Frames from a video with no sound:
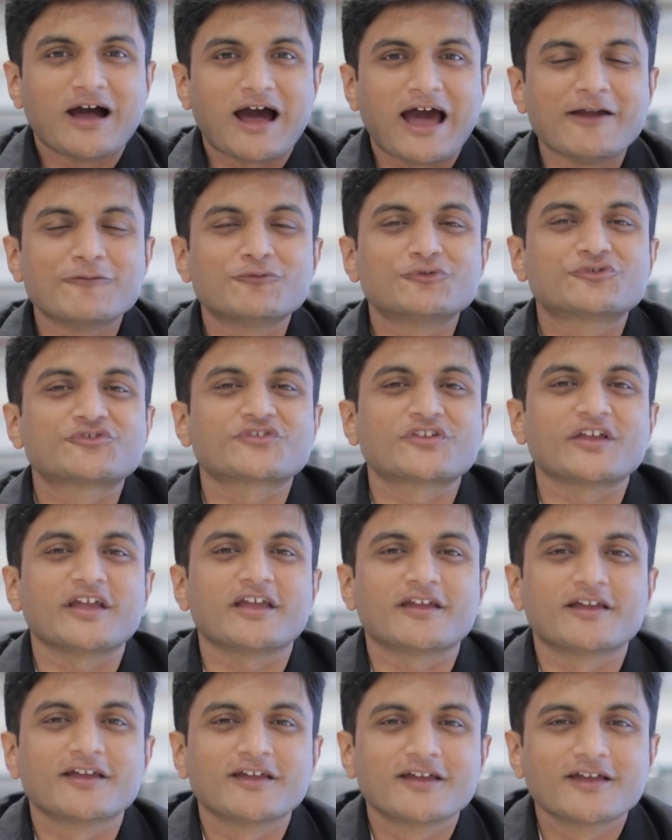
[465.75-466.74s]
I would
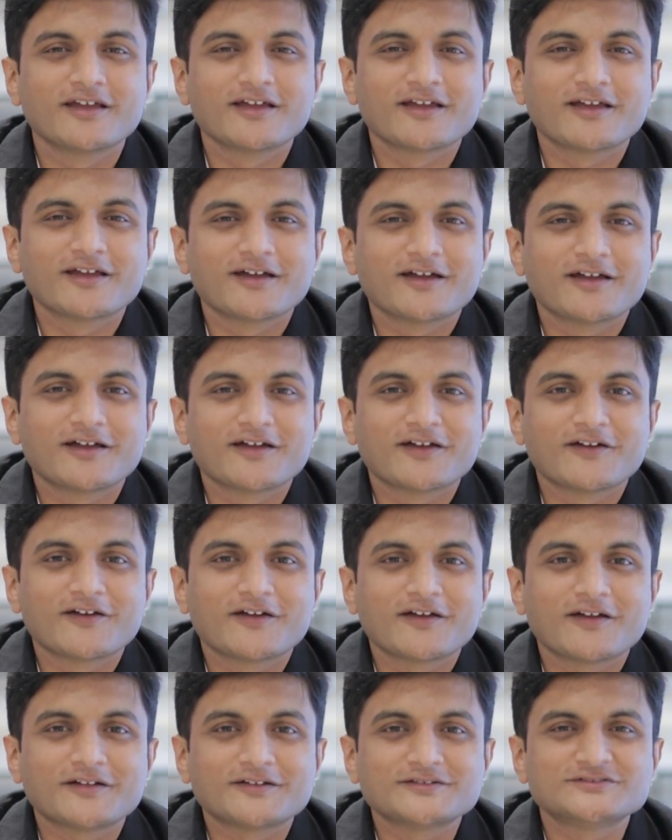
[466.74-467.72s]
say
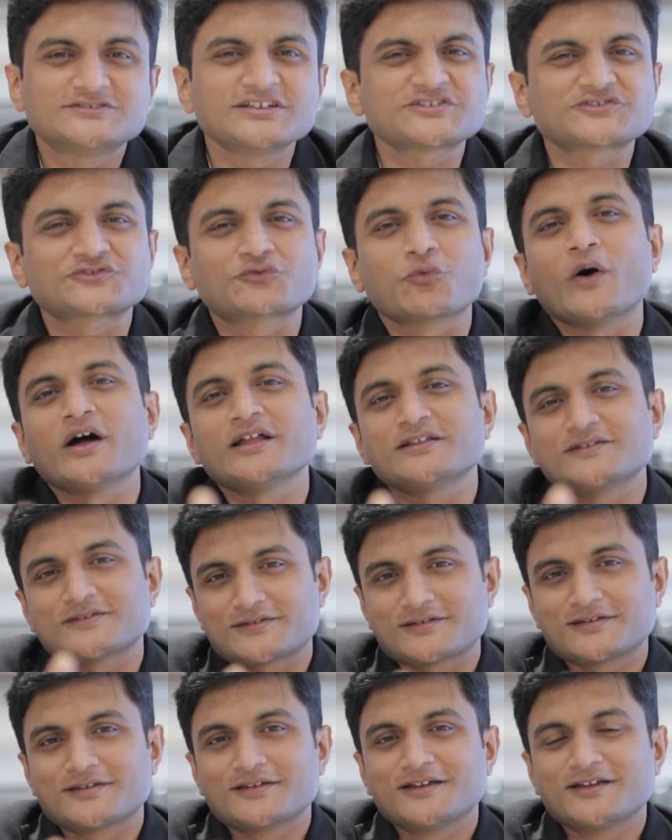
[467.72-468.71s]
just
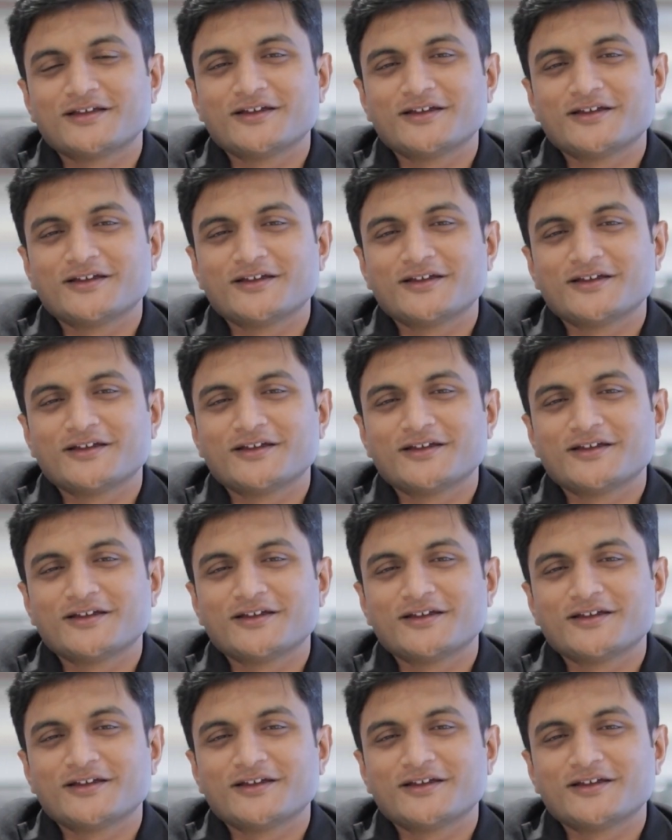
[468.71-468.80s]
once